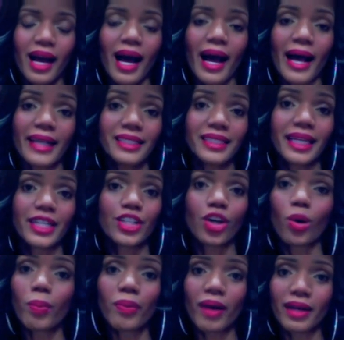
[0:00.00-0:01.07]
I say
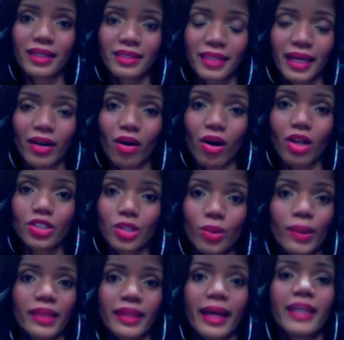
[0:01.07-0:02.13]
no products at all,
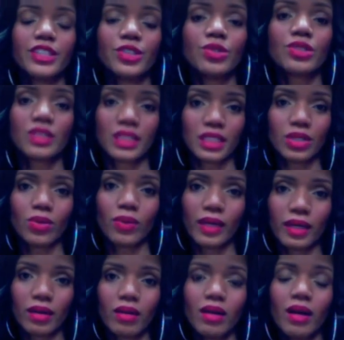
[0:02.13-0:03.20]
knowing that you still
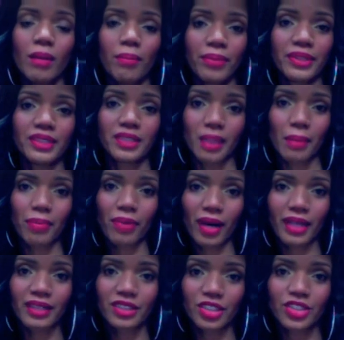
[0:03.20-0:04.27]
will put some
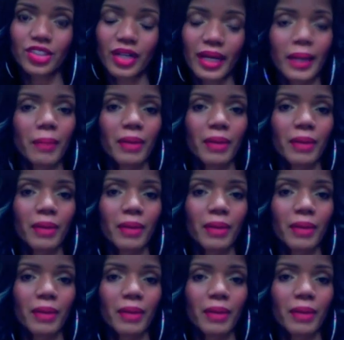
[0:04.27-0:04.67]
products in your hair,